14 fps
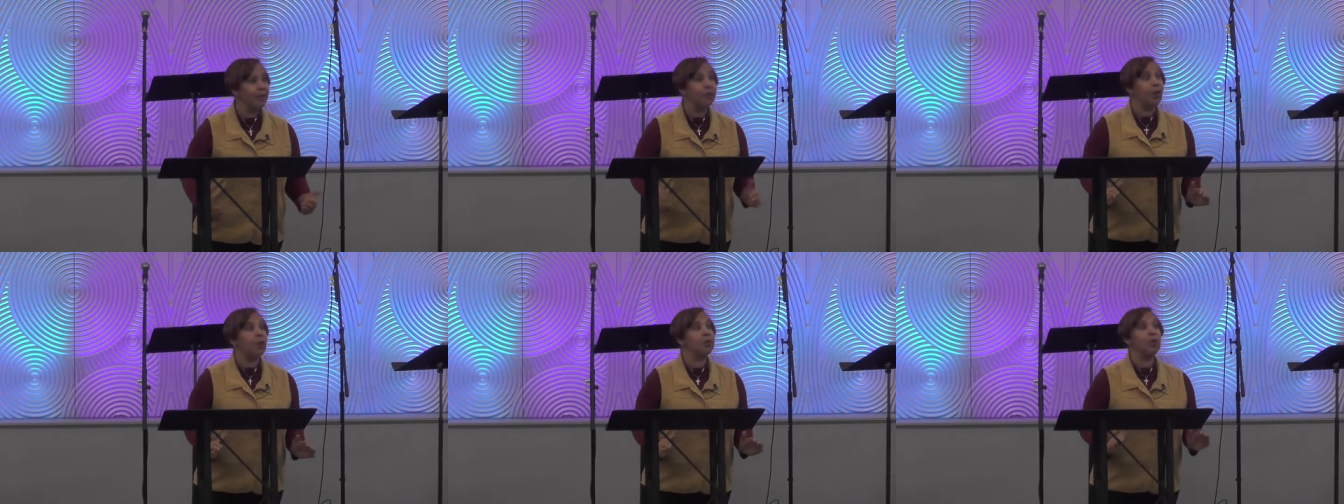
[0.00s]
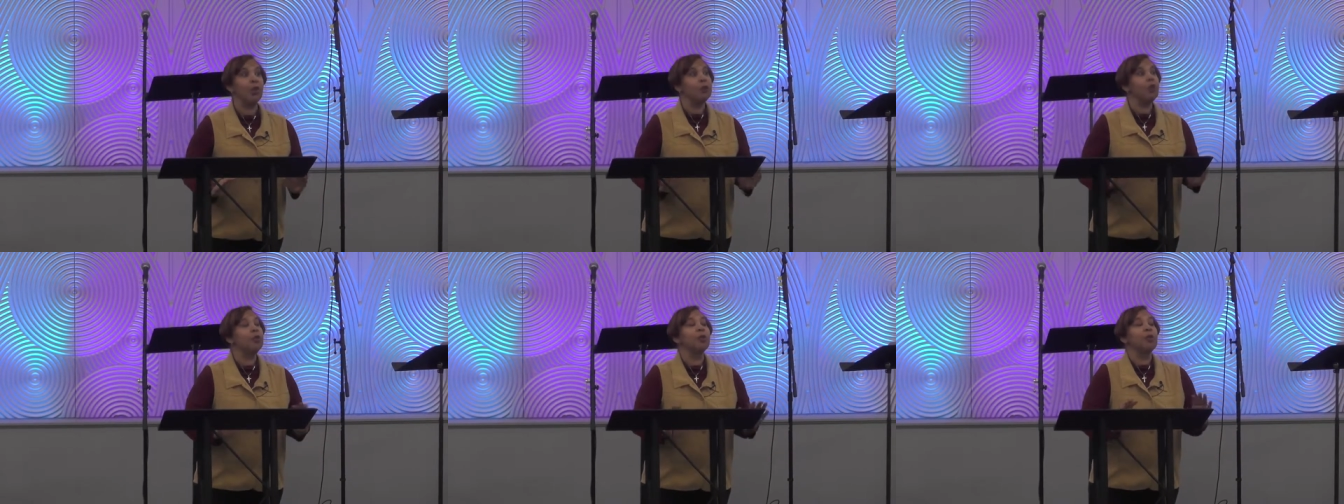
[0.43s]
No, no,
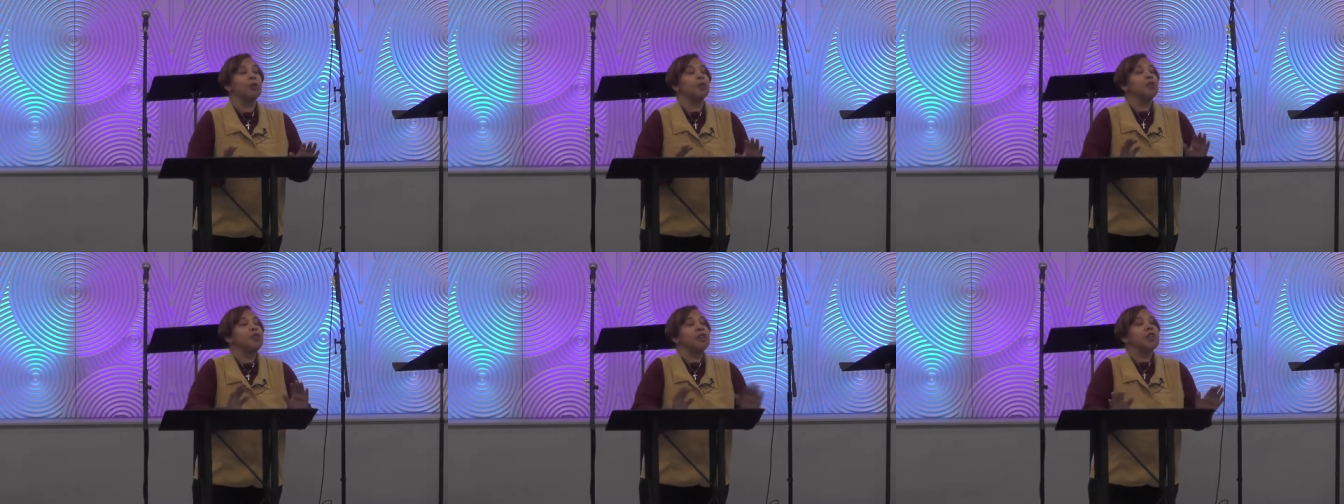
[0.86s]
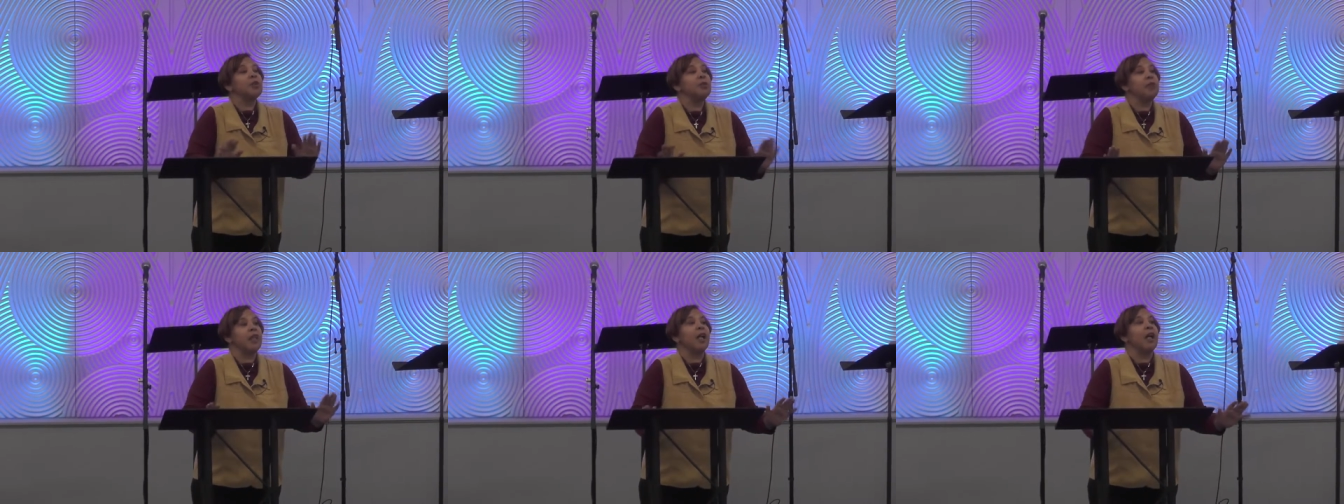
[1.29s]
no, no, no, just
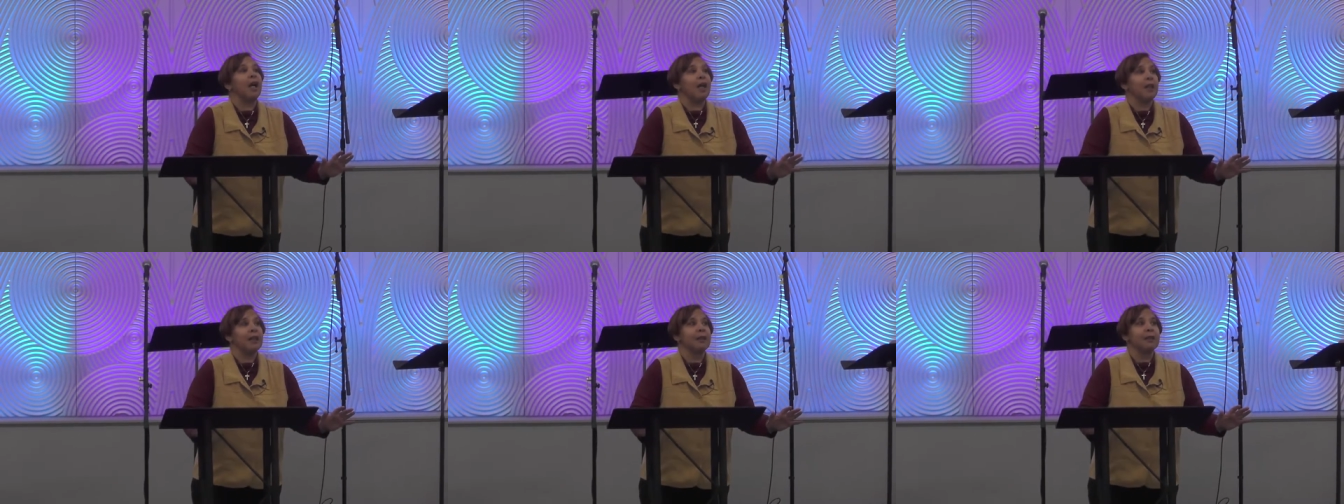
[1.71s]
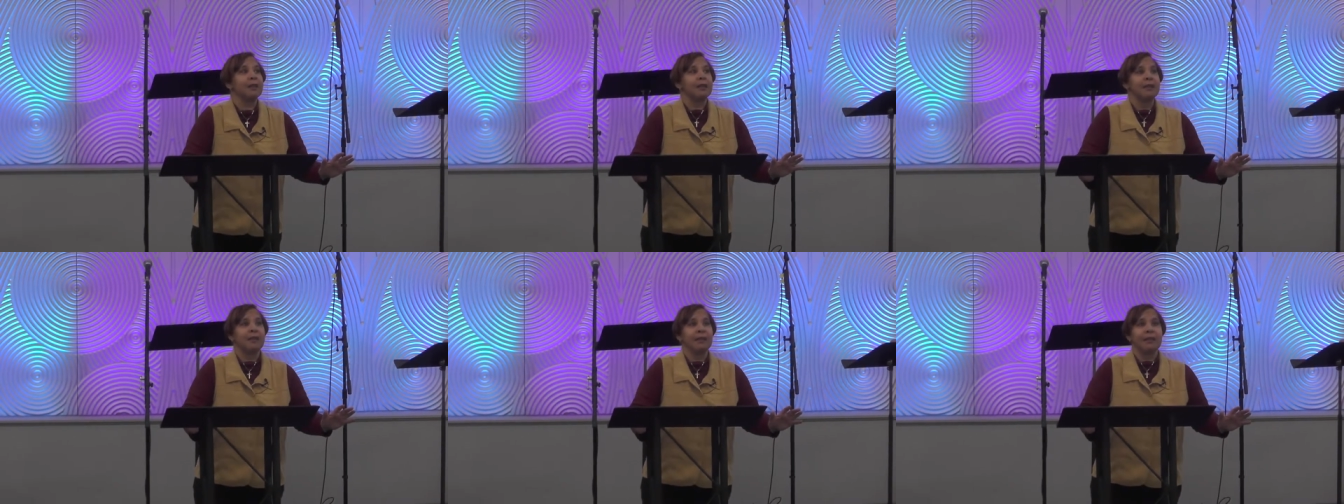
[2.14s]
who they are.
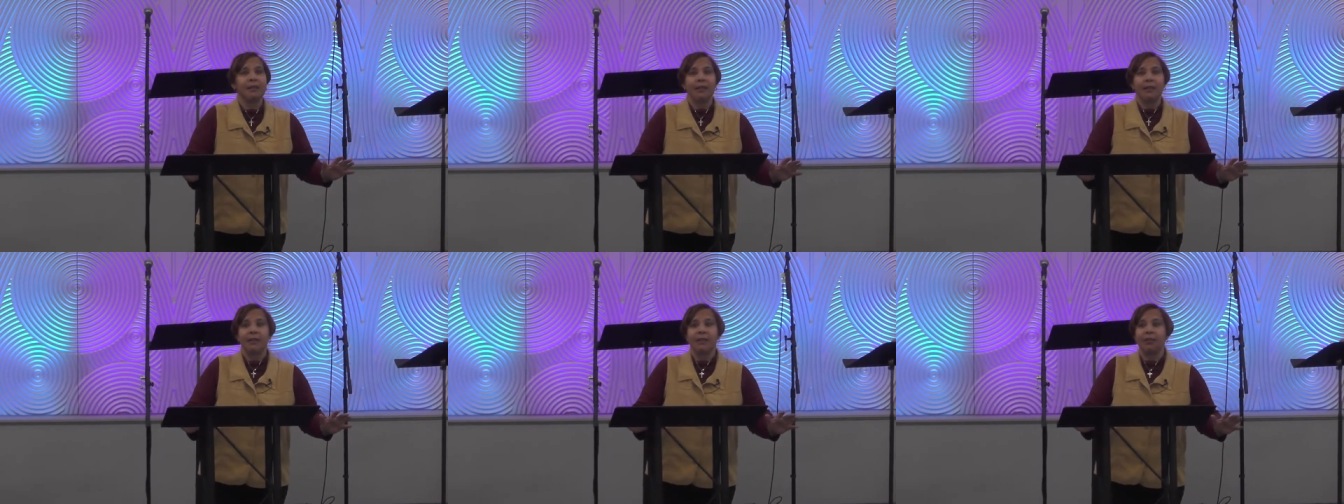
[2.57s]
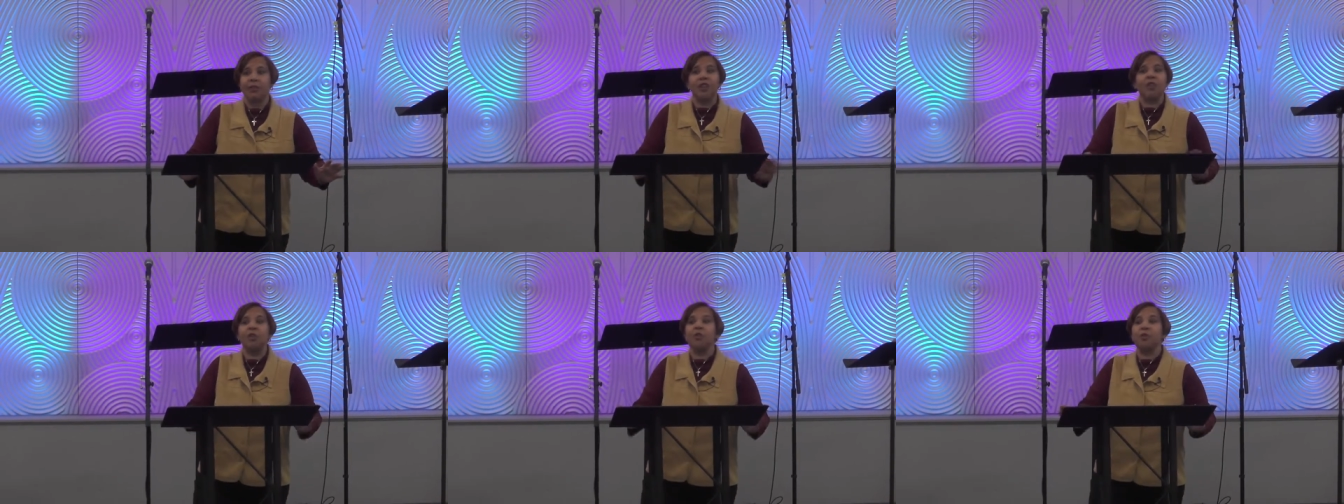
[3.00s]
Right.
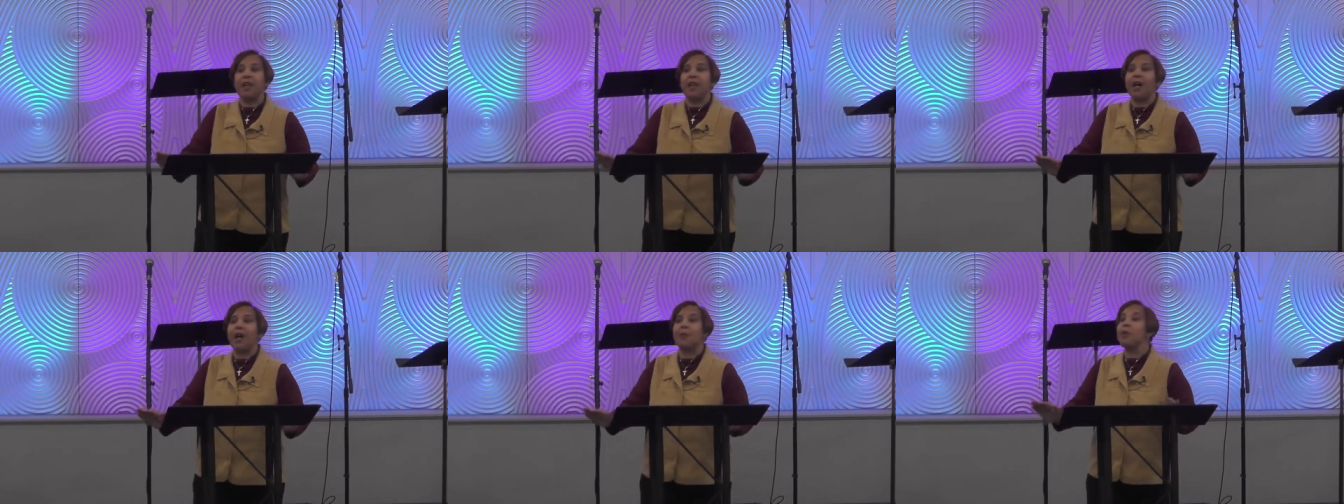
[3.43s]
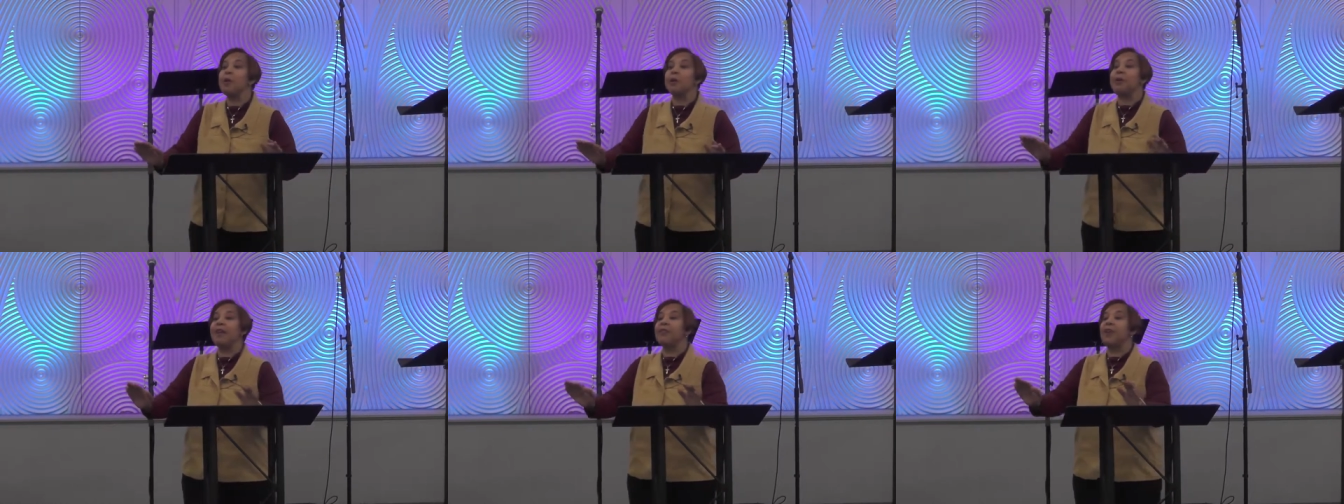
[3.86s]
Just who they are.
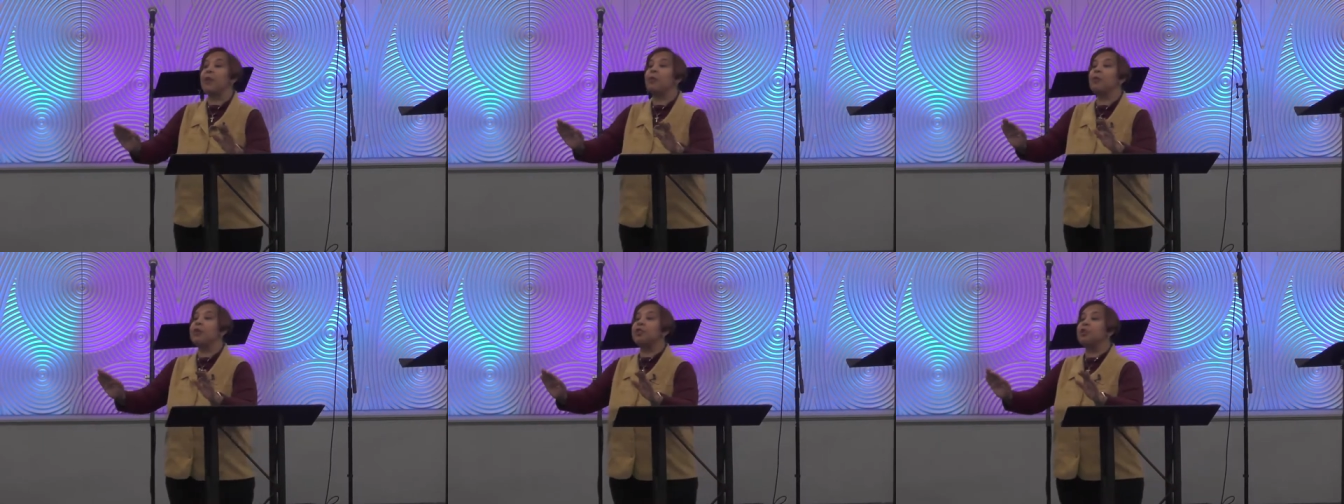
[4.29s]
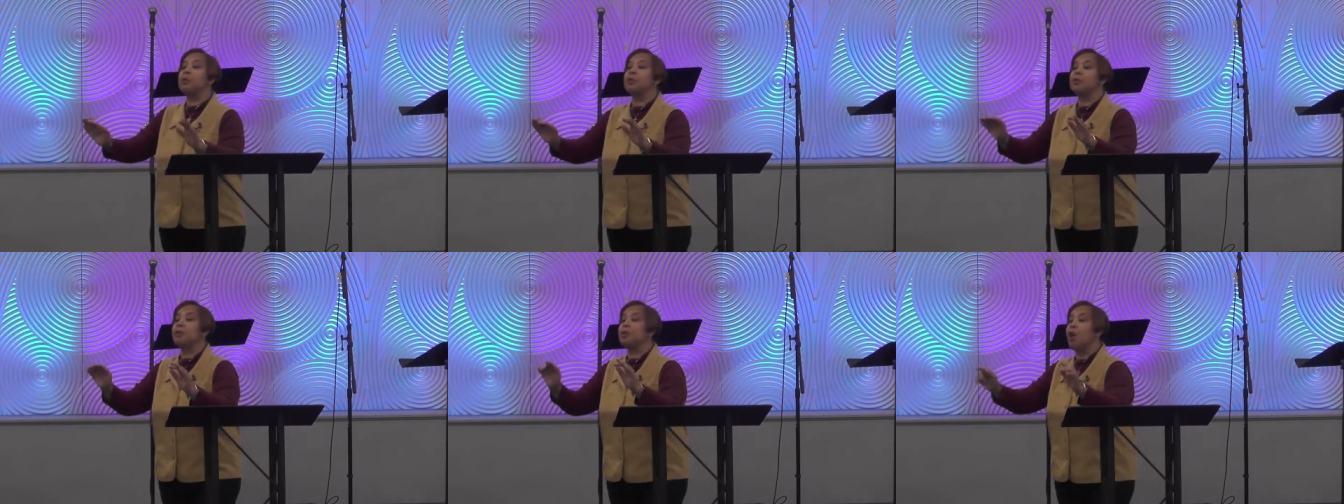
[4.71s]
matter of fact, once
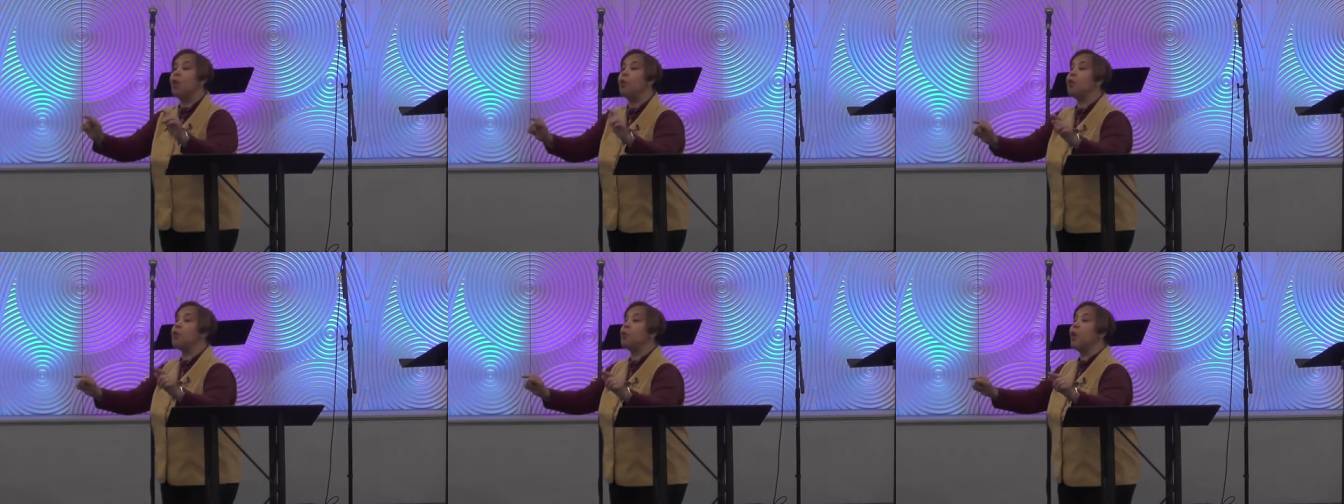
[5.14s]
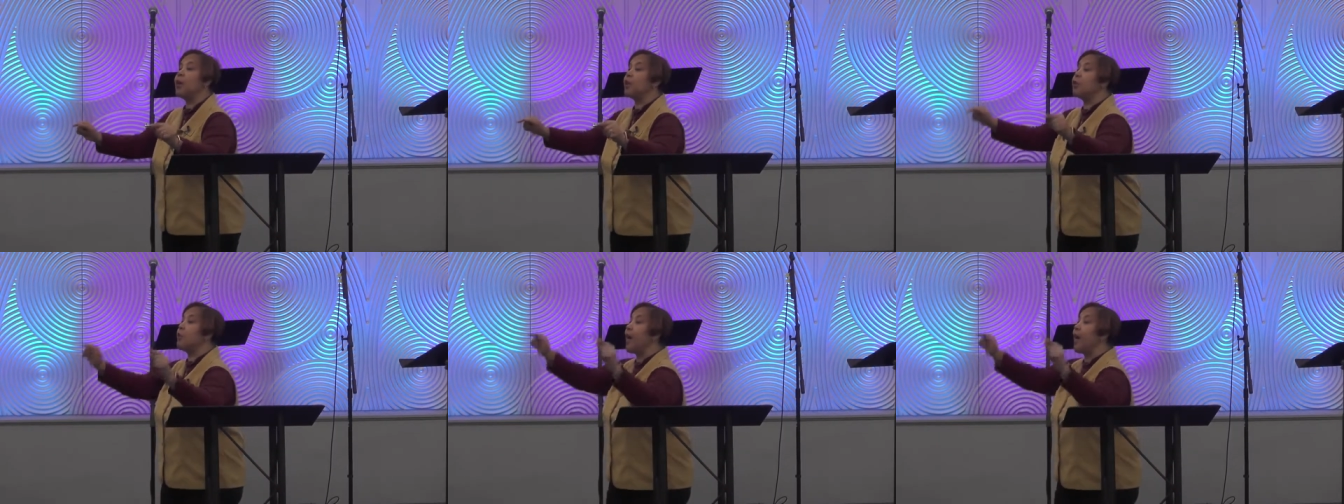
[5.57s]
you know who you are in